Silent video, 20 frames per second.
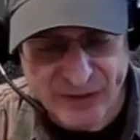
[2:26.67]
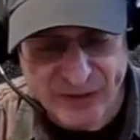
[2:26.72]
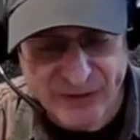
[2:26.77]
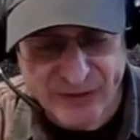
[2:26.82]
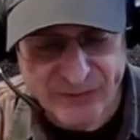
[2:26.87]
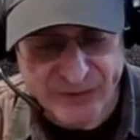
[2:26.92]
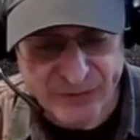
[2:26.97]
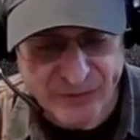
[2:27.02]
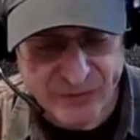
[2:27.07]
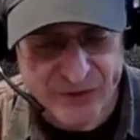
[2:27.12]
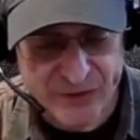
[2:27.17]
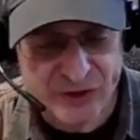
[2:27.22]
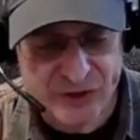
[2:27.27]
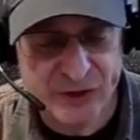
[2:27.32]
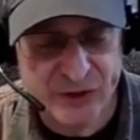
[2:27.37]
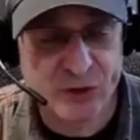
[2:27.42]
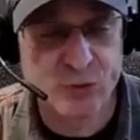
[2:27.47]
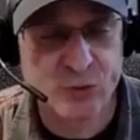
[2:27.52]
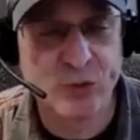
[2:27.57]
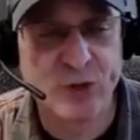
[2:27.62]
if the
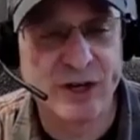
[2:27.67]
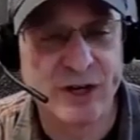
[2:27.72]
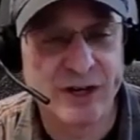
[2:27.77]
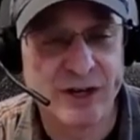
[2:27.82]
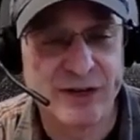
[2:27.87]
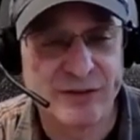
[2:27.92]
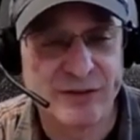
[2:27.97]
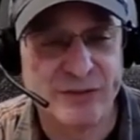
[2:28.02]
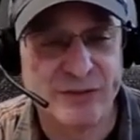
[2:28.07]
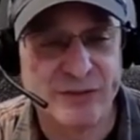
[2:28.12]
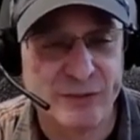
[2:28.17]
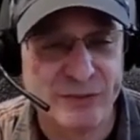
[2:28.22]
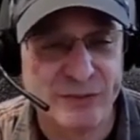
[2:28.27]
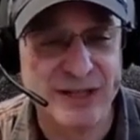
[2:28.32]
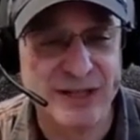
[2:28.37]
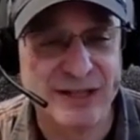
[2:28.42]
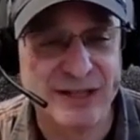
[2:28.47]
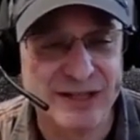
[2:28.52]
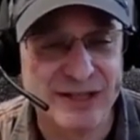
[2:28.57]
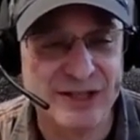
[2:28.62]
physics work for
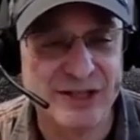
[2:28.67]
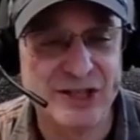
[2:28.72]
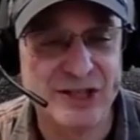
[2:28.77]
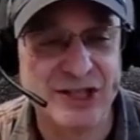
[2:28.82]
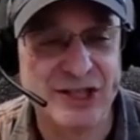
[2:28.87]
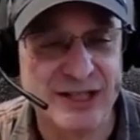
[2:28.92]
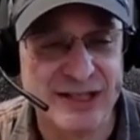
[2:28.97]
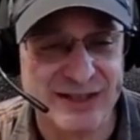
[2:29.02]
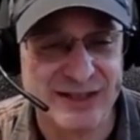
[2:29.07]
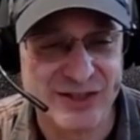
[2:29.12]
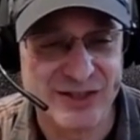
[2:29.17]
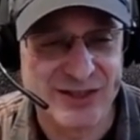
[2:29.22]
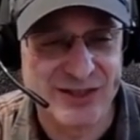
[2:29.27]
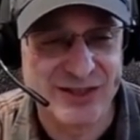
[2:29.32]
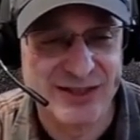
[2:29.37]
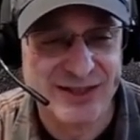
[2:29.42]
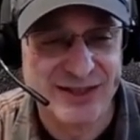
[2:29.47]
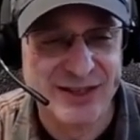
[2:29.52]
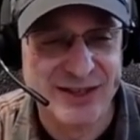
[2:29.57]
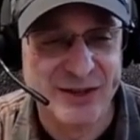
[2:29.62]
meat and
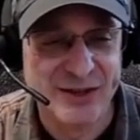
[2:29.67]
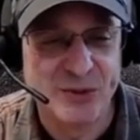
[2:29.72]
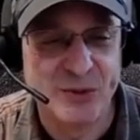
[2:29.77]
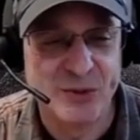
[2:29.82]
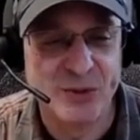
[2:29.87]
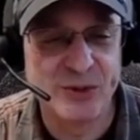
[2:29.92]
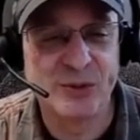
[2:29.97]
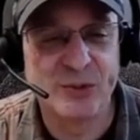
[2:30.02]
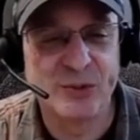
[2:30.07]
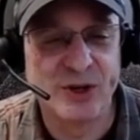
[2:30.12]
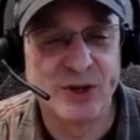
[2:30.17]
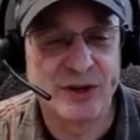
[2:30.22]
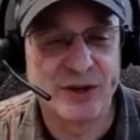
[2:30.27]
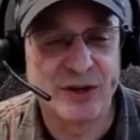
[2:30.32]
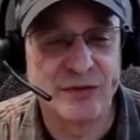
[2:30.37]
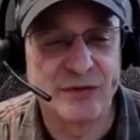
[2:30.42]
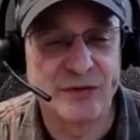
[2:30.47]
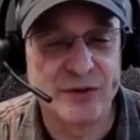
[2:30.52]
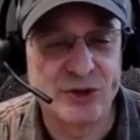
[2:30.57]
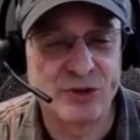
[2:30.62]
cheese, will it
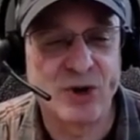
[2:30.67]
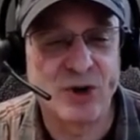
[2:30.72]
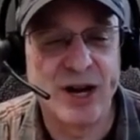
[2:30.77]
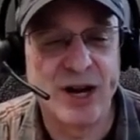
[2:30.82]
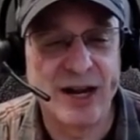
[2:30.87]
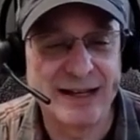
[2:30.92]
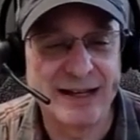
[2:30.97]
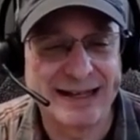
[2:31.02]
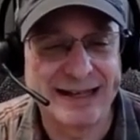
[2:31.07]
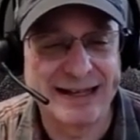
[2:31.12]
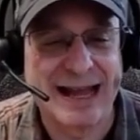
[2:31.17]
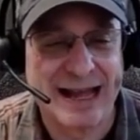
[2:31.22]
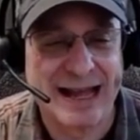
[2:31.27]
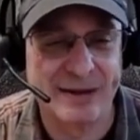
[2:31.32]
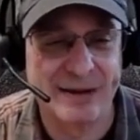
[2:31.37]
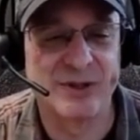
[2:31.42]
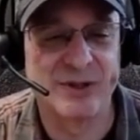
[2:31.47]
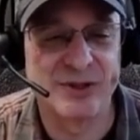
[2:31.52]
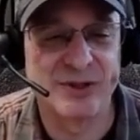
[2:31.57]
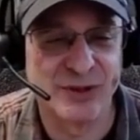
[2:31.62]
work for drying a
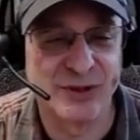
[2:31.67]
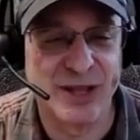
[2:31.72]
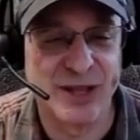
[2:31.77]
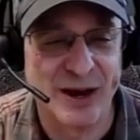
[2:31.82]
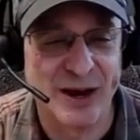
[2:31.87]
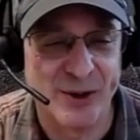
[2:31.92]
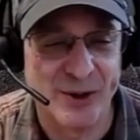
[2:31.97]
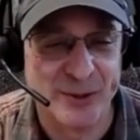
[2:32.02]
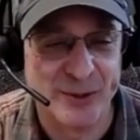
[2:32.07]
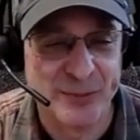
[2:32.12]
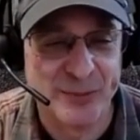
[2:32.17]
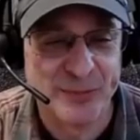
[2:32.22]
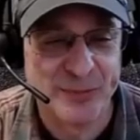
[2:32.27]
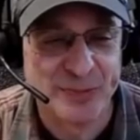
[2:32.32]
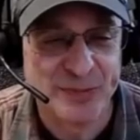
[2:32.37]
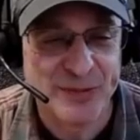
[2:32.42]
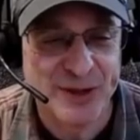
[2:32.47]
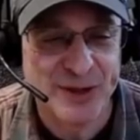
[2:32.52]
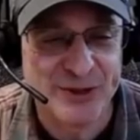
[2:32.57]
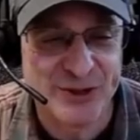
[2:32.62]
cannabis flower?
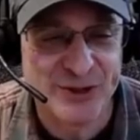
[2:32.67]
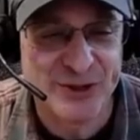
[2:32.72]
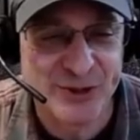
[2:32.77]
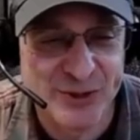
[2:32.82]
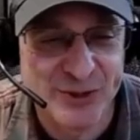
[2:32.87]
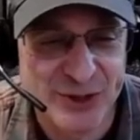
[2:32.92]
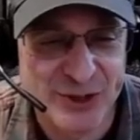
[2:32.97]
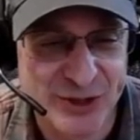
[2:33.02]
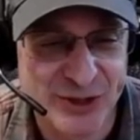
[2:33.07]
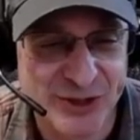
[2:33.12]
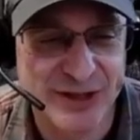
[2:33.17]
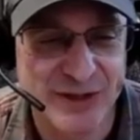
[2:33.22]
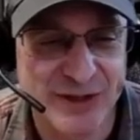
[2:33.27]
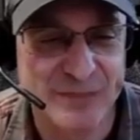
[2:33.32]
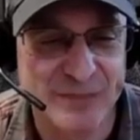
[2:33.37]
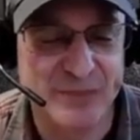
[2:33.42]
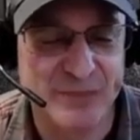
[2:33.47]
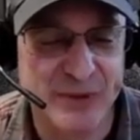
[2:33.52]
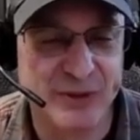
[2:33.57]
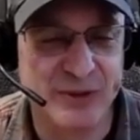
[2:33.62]
So we took
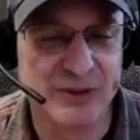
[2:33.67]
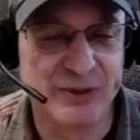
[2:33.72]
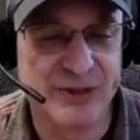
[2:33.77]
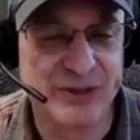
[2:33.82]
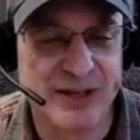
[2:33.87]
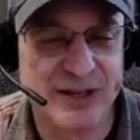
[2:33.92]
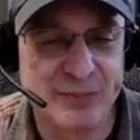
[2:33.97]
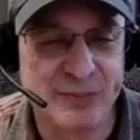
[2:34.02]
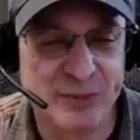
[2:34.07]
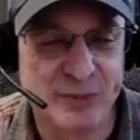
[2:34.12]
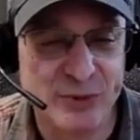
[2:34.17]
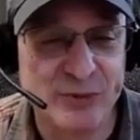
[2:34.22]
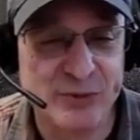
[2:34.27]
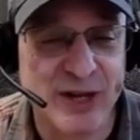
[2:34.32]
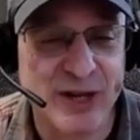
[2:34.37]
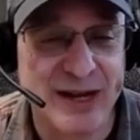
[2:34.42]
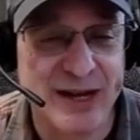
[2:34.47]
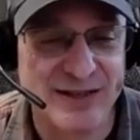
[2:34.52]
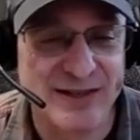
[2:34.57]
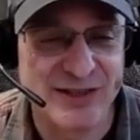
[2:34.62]
and built a
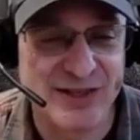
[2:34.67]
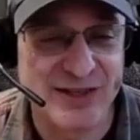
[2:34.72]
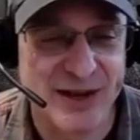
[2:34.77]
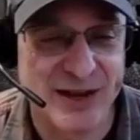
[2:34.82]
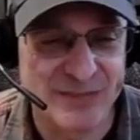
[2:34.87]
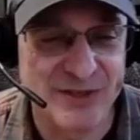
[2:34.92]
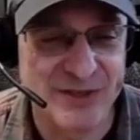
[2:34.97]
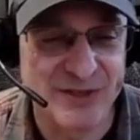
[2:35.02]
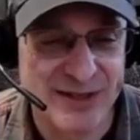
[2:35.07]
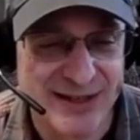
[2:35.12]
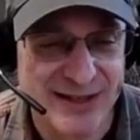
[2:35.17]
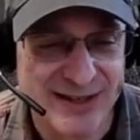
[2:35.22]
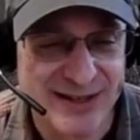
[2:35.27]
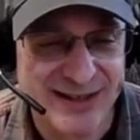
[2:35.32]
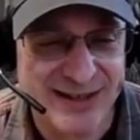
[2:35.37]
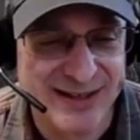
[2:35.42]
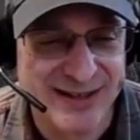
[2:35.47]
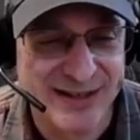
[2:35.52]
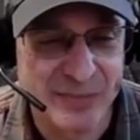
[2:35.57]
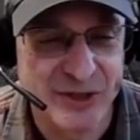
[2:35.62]
proof of concept
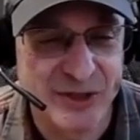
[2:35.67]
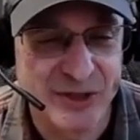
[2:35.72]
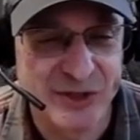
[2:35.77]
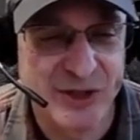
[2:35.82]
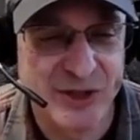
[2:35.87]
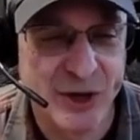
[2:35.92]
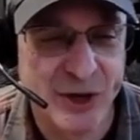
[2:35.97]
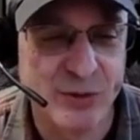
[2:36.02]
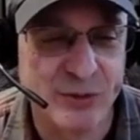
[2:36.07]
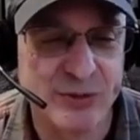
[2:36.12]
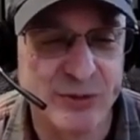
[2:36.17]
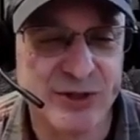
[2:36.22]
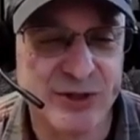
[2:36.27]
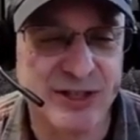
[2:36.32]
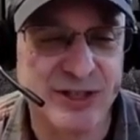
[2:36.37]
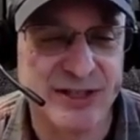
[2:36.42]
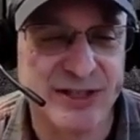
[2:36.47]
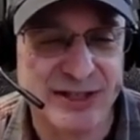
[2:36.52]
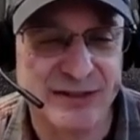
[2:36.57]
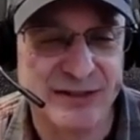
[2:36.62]
because no one was
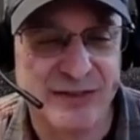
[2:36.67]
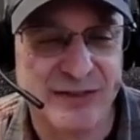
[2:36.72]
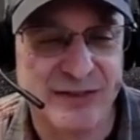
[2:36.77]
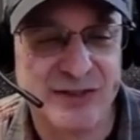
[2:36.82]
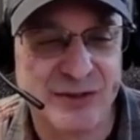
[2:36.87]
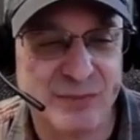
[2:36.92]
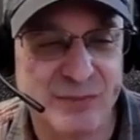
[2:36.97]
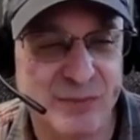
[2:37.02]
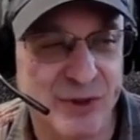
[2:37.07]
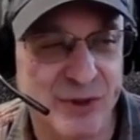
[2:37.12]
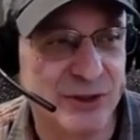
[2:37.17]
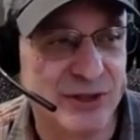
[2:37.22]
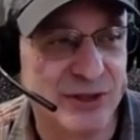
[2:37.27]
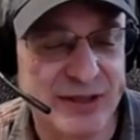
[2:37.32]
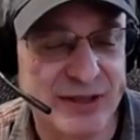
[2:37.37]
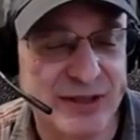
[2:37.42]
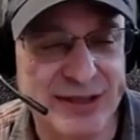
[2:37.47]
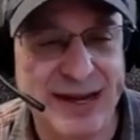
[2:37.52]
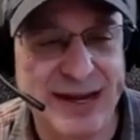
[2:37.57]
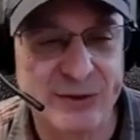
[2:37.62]
going to give us a
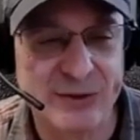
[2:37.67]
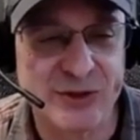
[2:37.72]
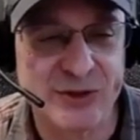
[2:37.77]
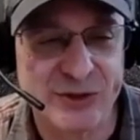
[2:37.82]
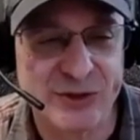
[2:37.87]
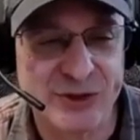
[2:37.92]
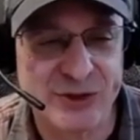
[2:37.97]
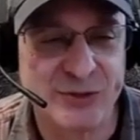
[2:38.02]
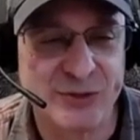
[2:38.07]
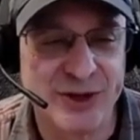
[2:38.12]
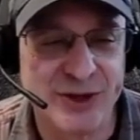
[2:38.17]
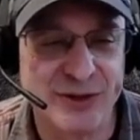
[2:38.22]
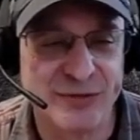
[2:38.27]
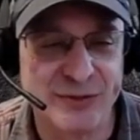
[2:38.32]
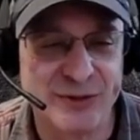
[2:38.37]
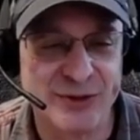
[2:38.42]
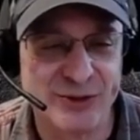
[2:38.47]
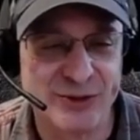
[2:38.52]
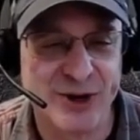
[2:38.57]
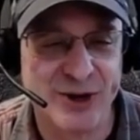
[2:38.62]
multi-thousand square
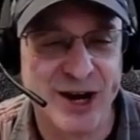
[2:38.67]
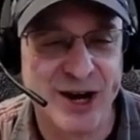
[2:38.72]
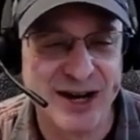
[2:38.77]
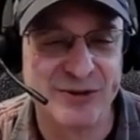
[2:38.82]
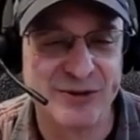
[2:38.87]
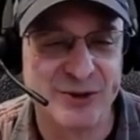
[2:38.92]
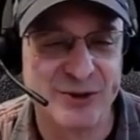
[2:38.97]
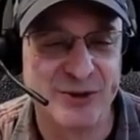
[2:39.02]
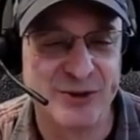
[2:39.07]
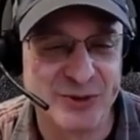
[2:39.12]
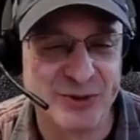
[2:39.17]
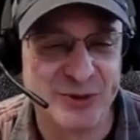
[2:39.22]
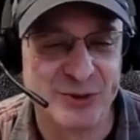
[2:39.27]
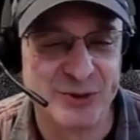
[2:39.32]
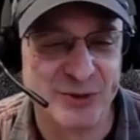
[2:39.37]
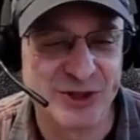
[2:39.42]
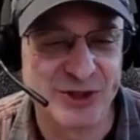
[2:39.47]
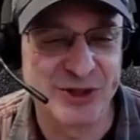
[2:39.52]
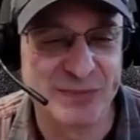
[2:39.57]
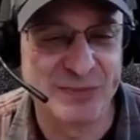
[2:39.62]
foot drying room
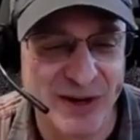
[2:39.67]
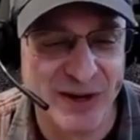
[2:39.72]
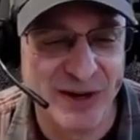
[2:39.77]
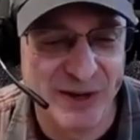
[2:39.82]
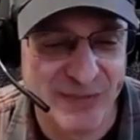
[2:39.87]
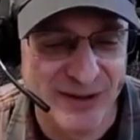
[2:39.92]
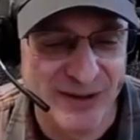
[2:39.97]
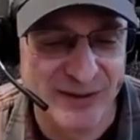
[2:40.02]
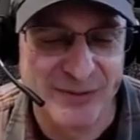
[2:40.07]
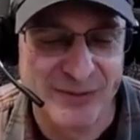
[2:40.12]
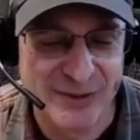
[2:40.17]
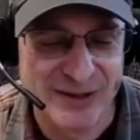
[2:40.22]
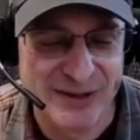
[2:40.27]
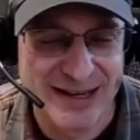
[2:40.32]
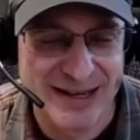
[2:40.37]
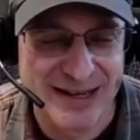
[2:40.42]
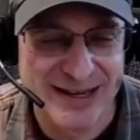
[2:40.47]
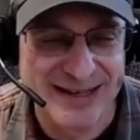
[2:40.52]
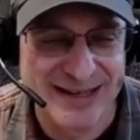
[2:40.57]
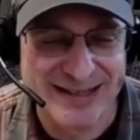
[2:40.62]
to experiment with
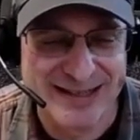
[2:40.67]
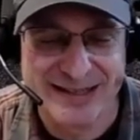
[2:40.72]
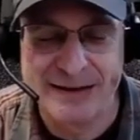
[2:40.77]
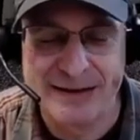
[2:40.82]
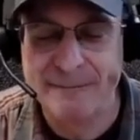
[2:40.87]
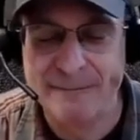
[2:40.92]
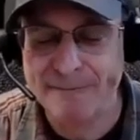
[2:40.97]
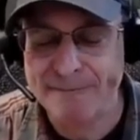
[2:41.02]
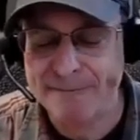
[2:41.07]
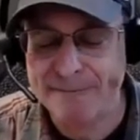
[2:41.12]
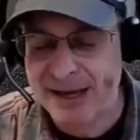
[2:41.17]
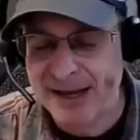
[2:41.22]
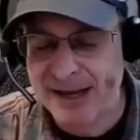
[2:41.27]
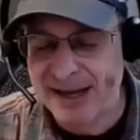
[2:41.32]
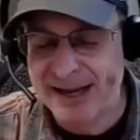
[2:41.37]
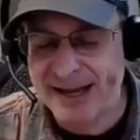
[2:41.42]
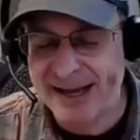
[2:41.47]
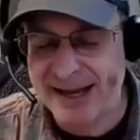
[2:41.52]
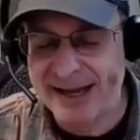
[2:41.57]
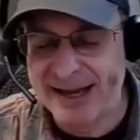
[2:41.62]
the idea.
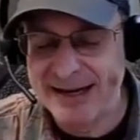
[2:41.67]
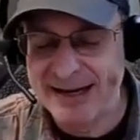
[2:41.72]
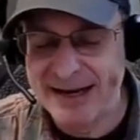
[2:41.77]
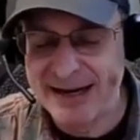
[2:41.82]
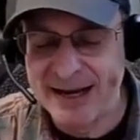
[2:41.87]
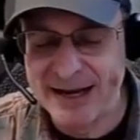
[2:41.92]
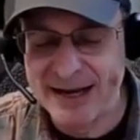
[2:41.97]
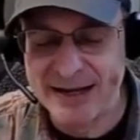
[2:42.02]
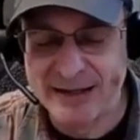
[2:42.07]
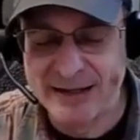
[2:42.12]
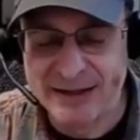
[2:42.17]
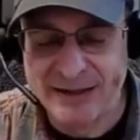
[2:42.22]
And